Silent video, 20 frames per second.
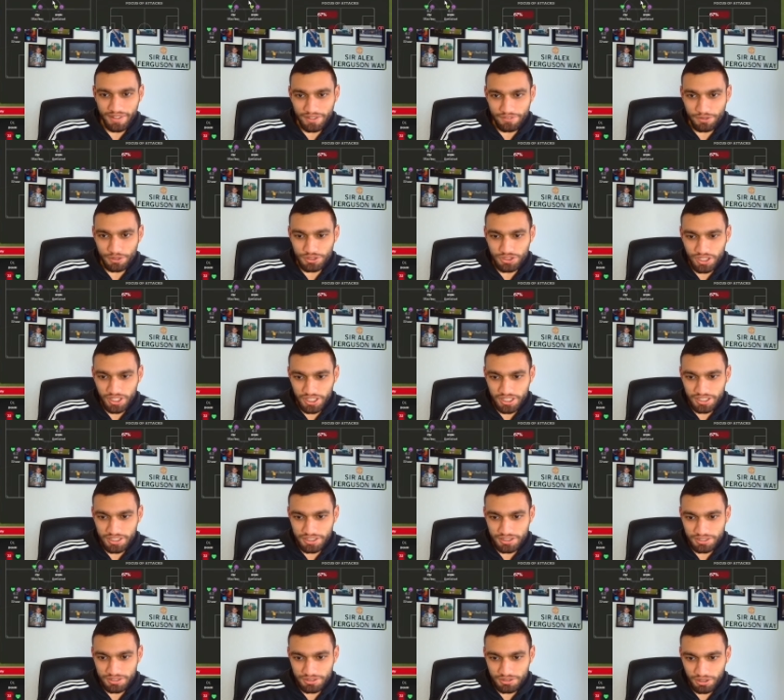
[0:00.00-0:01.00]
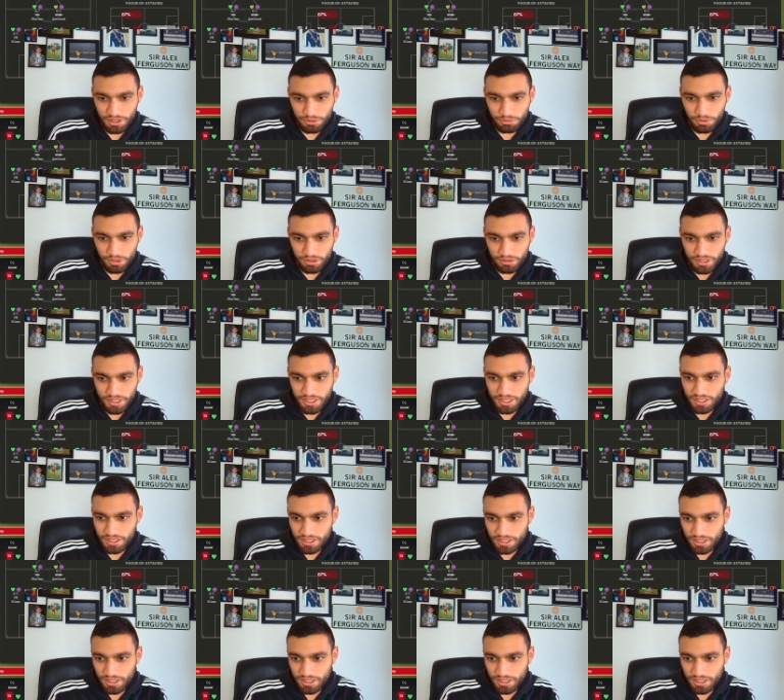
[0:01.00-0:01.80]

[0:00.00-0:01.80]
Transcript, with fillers: If you're tired, don't worry.